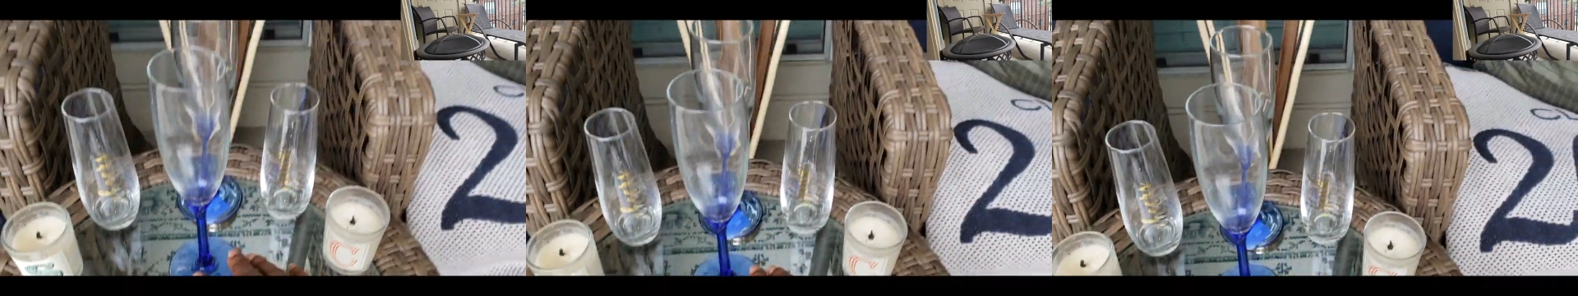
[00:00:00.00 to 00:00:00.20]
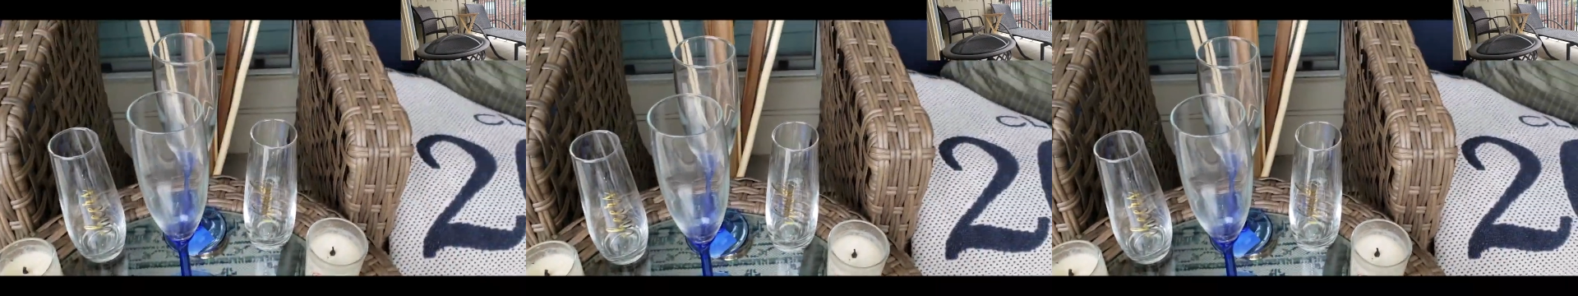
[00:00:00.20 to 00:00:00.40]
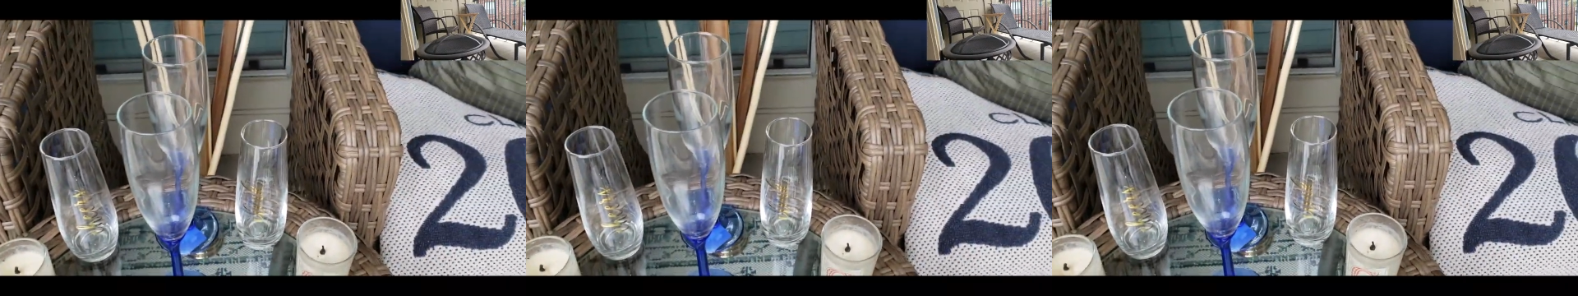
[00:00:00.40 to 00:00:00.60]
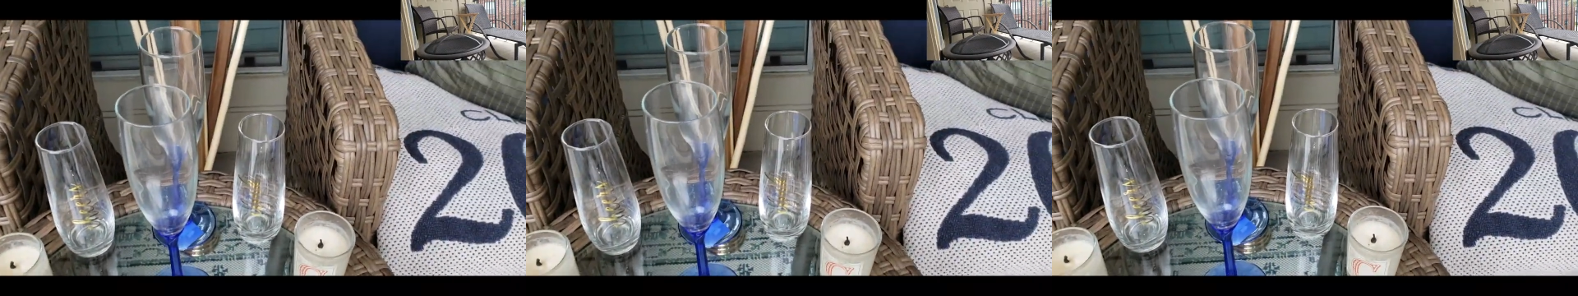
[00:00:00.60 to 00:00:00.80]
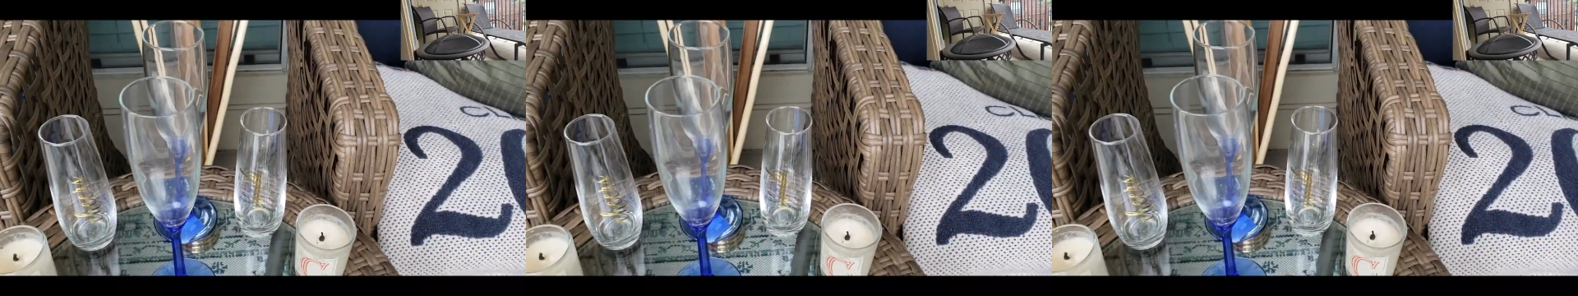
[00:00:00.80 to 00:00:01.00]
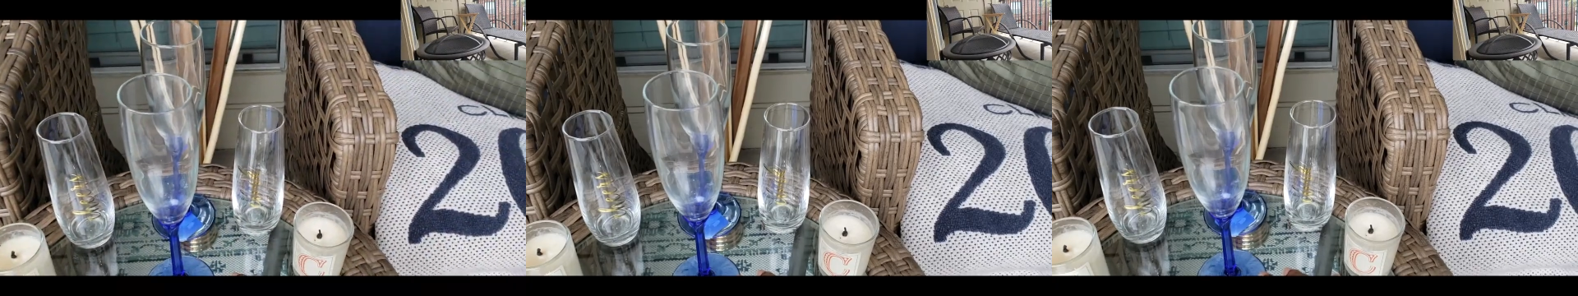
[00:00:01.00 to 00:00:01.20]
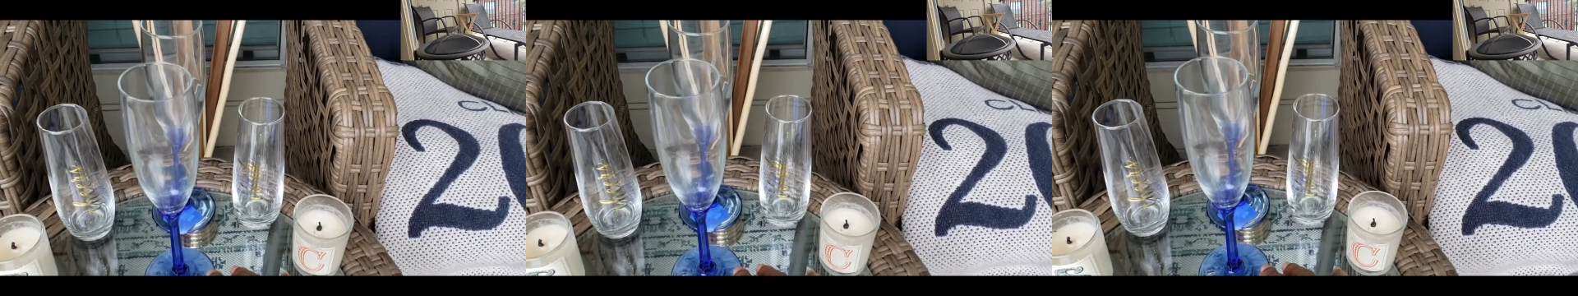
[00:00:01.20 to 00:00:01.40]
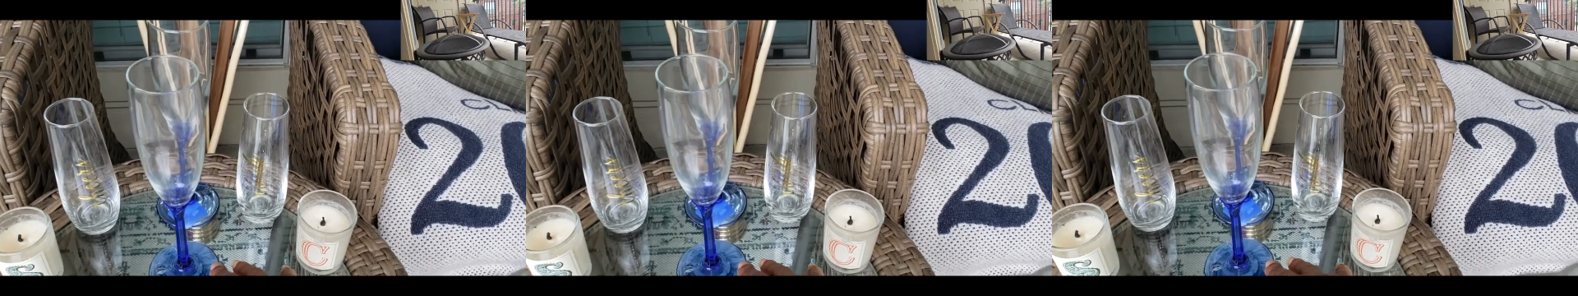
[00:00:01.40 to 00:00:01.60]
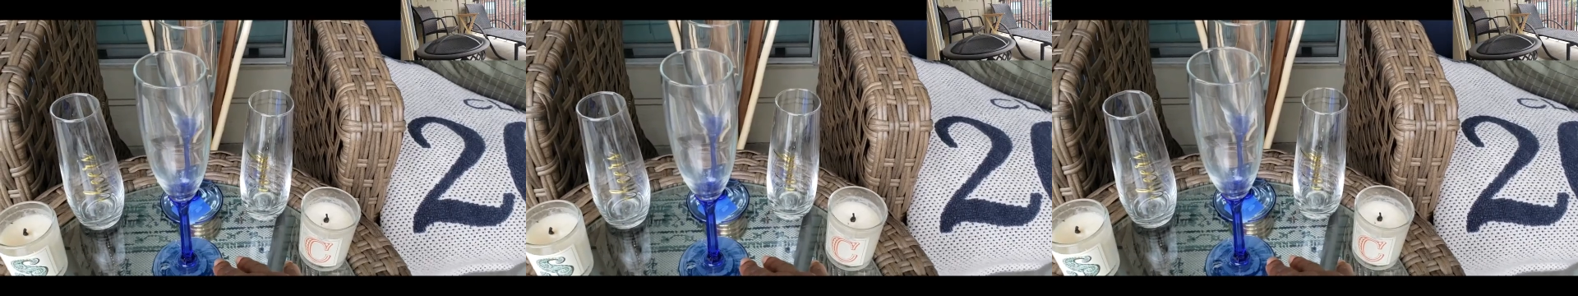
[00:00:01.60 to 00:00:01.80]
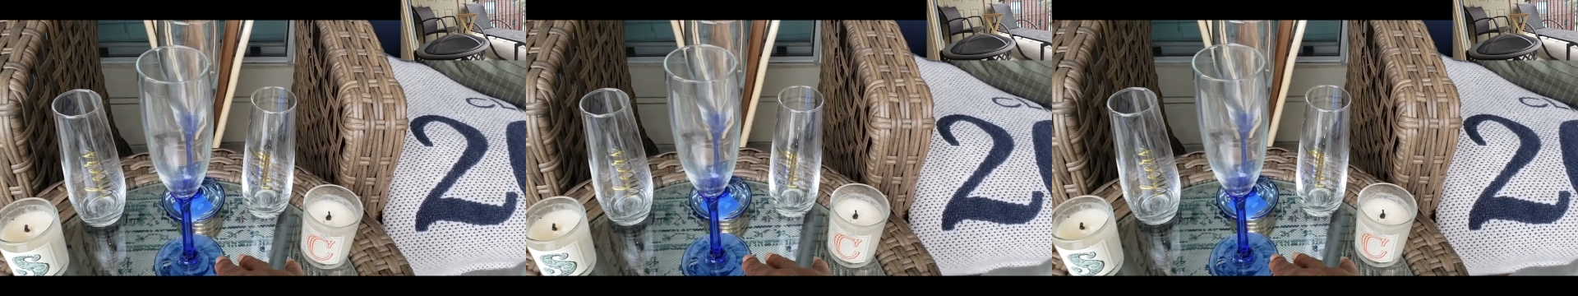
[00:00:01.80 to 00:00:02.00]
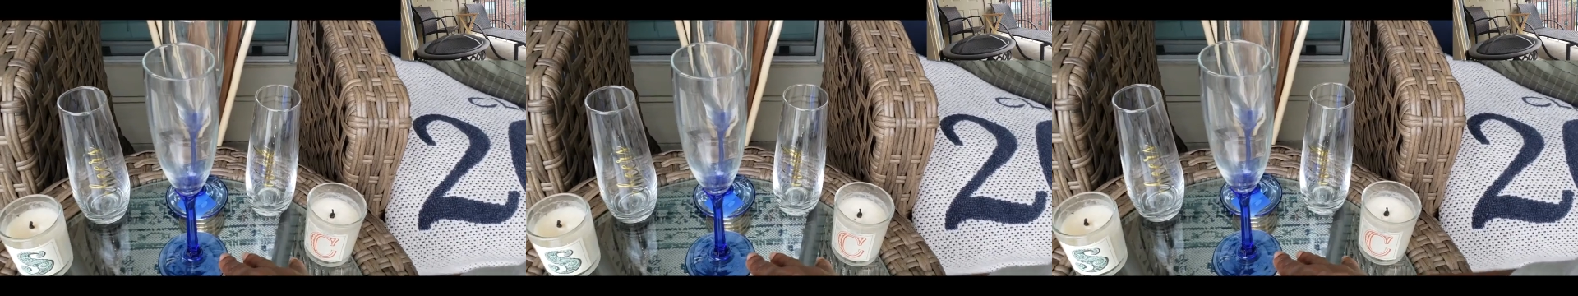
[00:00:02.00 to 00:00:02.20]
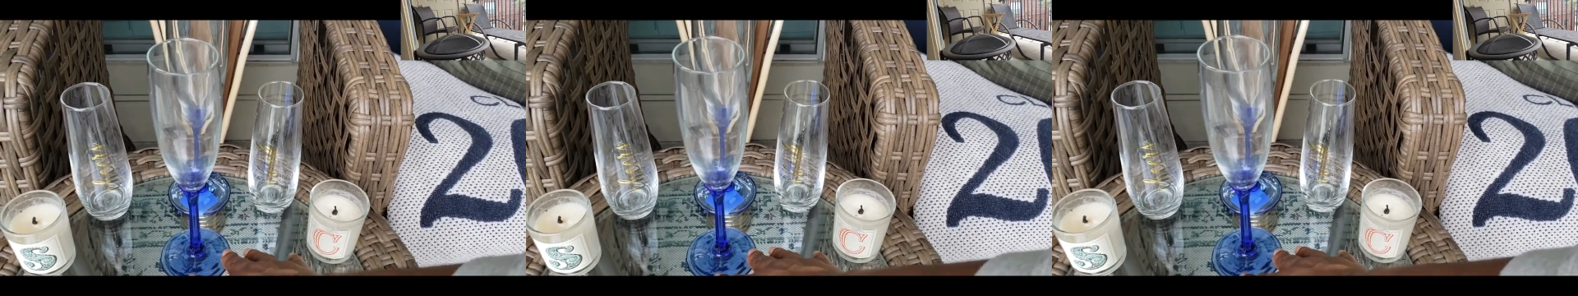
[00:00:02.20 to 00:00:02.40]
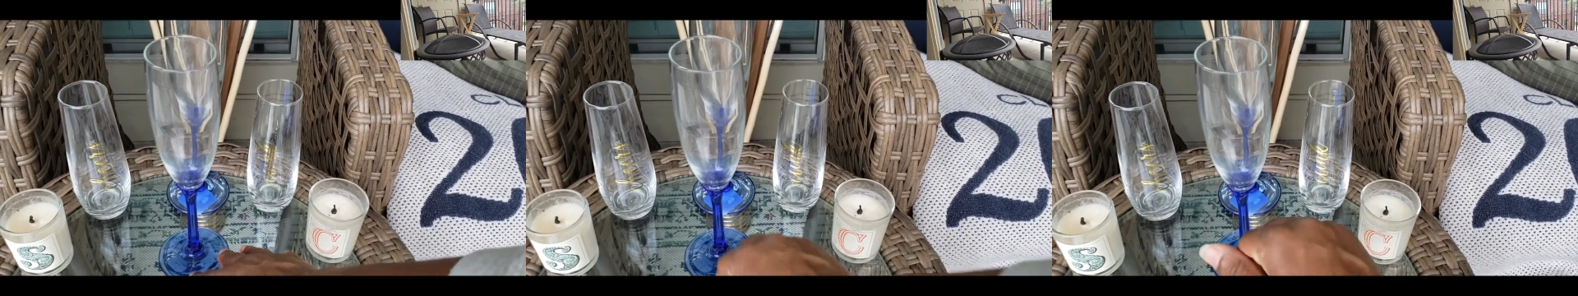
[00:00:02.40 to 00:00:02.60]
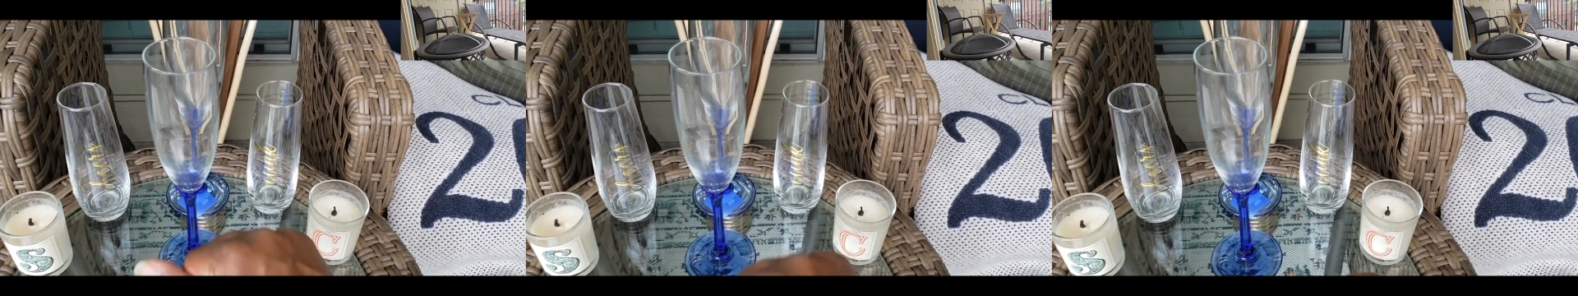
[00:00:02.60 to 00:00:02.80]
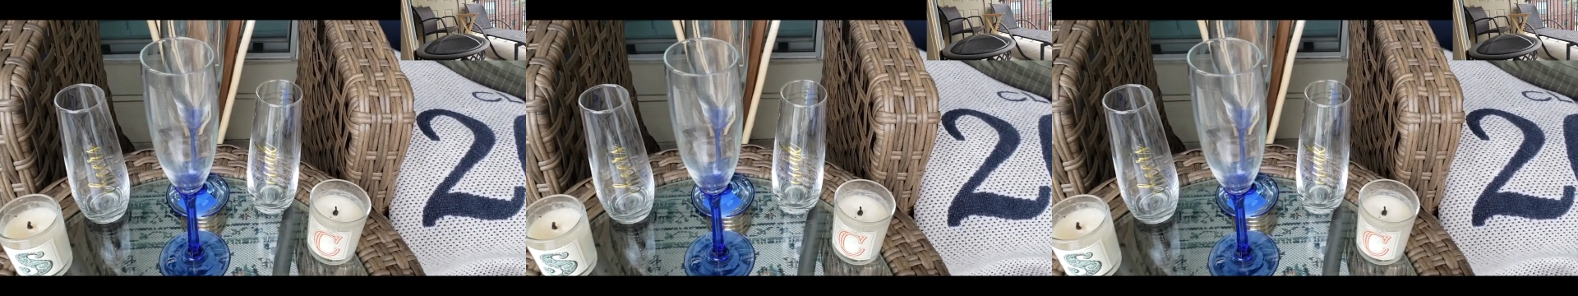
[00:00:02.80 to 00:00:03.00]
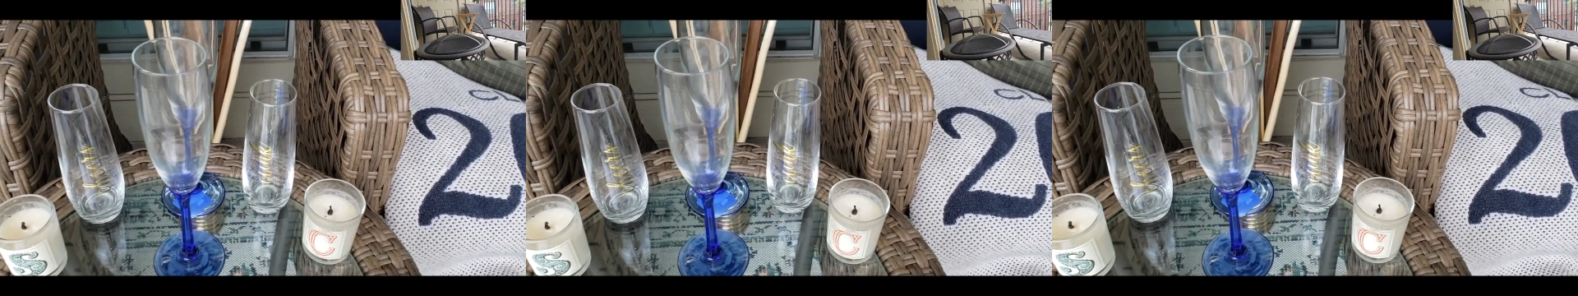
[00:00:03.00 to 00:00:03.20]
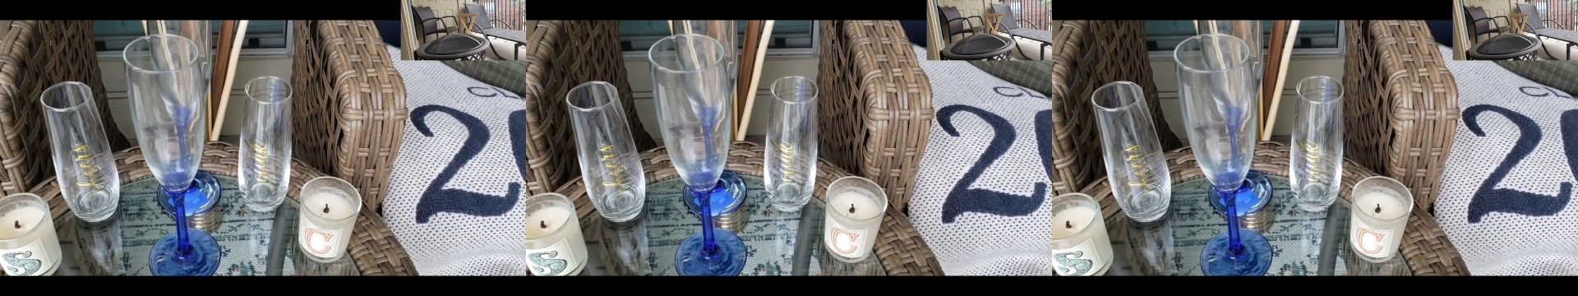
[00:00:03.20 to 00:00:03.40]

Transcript: Nobody's mouth can be seen.